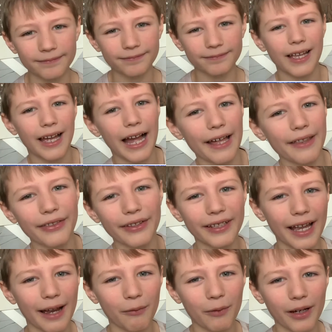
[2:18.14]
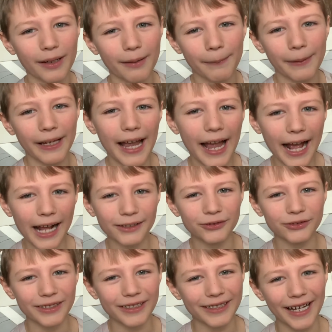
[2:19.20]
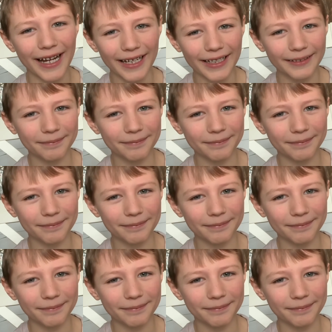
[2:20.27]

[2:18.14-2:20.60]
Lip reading: I think I want to be an astronaut.